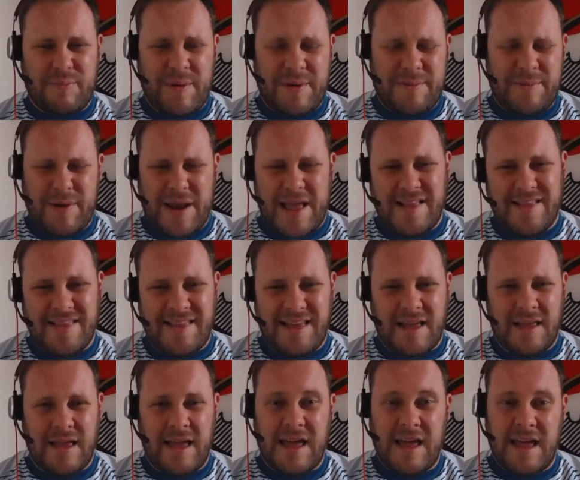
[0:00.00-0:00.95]
blend
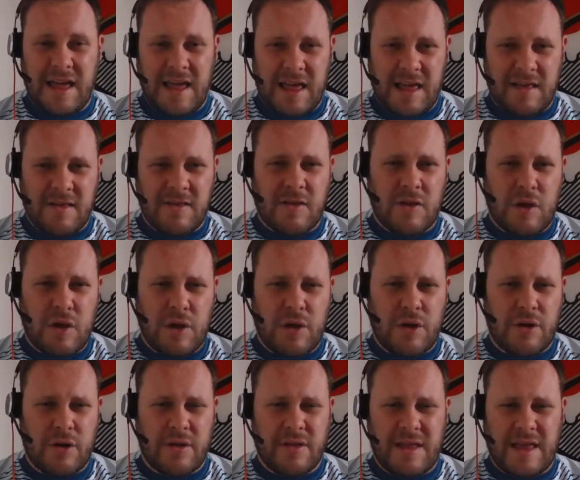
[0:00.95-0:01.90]
in. It is
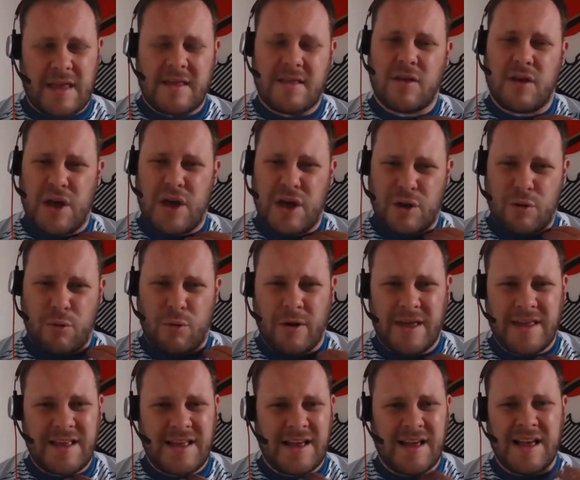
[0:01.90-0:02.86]
this
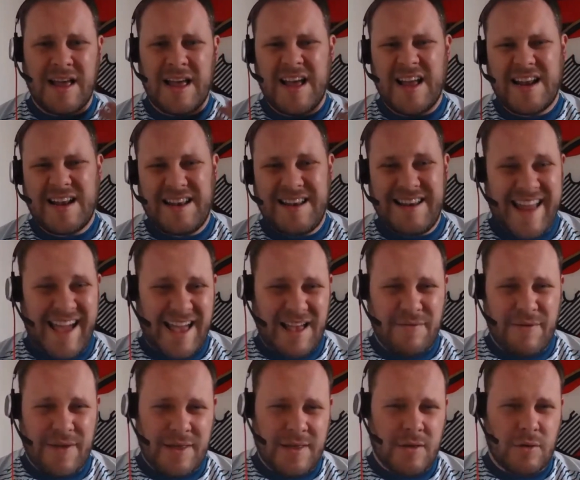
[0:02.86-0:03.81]
turquoisey
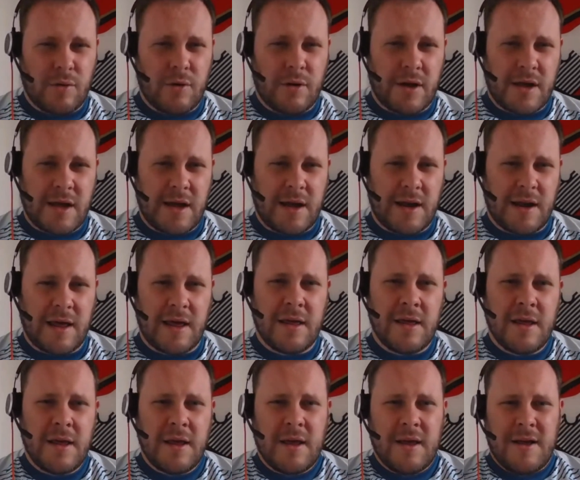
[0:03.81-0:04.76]
navy sort of color.
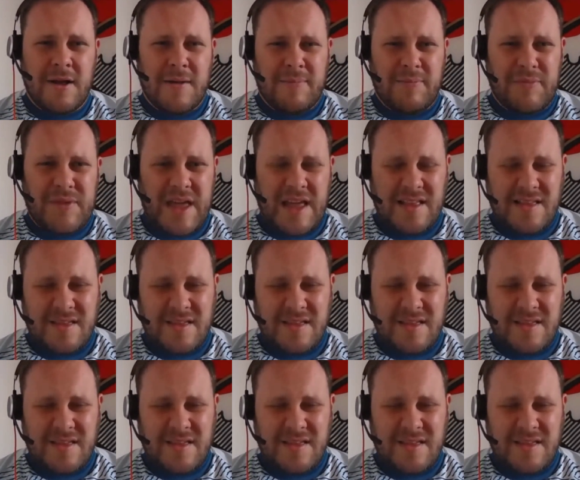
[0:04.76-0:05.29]
It